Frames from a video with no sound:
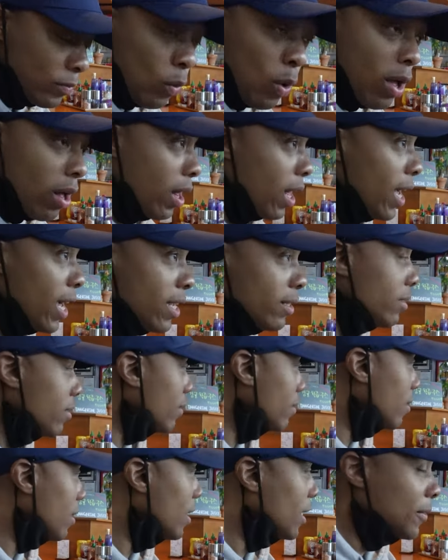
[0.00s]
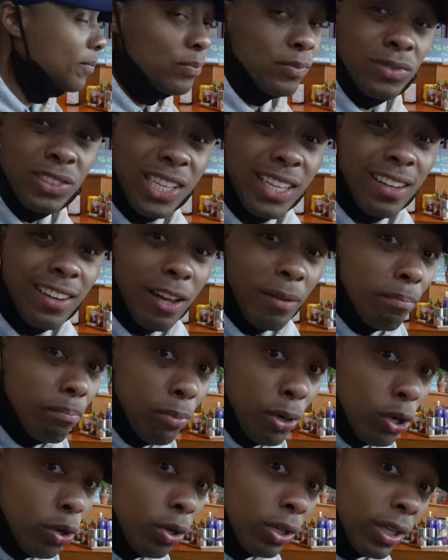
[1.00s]
While Heinz is taking a
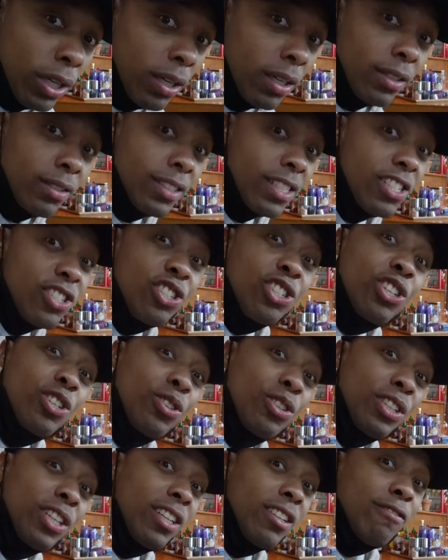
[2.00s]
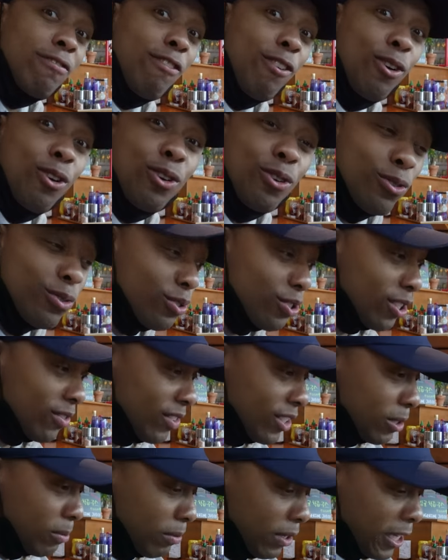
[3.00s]
billion, gajillion photos
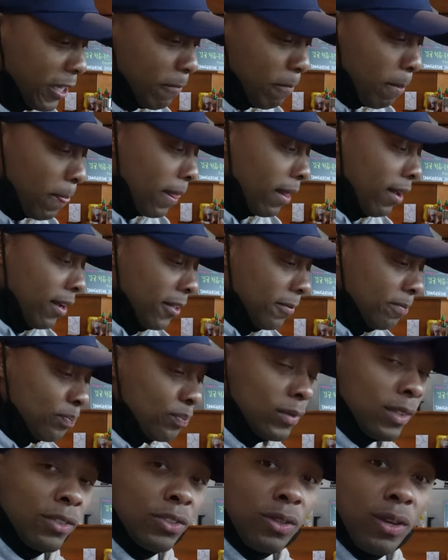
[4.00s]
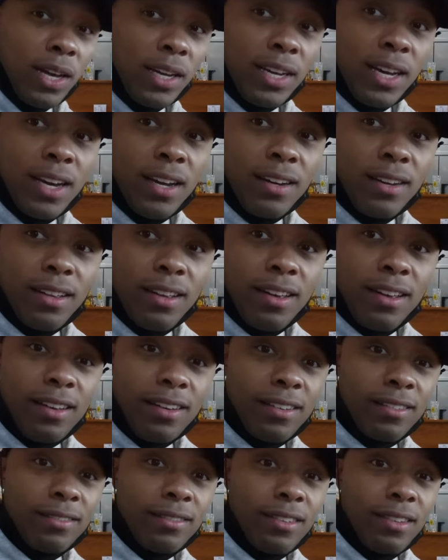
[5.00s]
of his plate. So I got
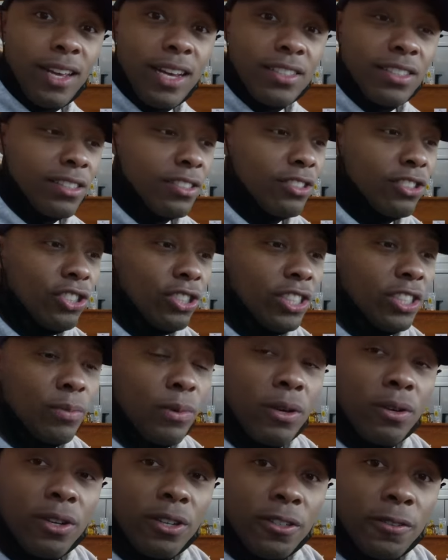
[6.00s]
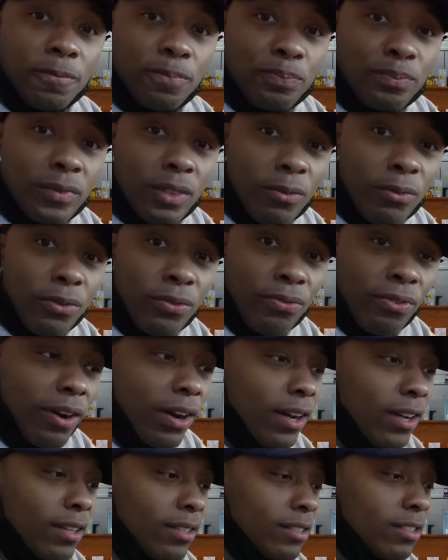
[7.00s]
a classic cheeseburger with
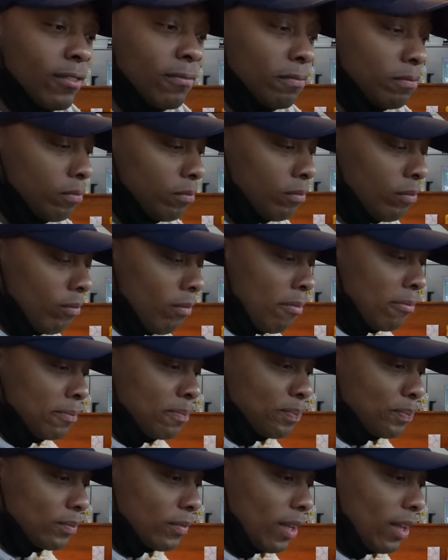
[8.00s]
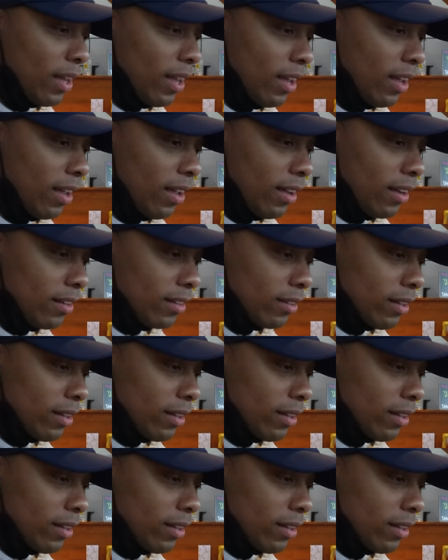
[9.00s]
fries and